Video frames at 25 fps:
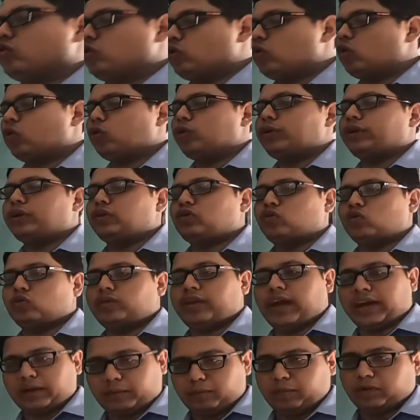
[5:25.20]
go into
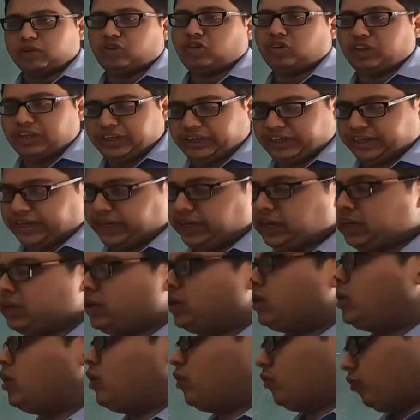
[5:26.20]
that much detail.
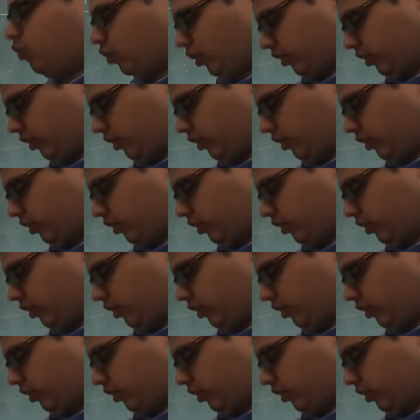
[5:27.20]
For